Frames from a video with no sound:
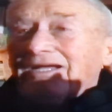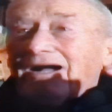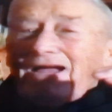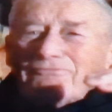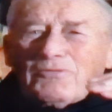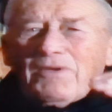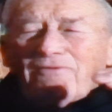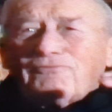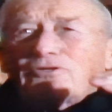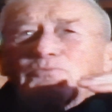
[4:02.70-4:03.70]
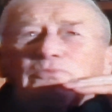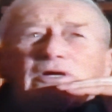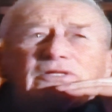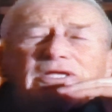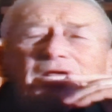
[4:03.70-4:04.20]
I wrote my first
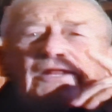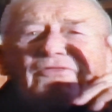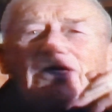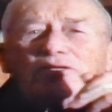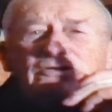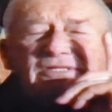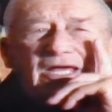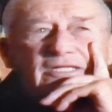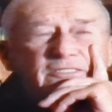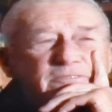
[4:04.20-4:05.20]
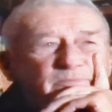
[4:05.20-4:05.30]
book to get $1,000.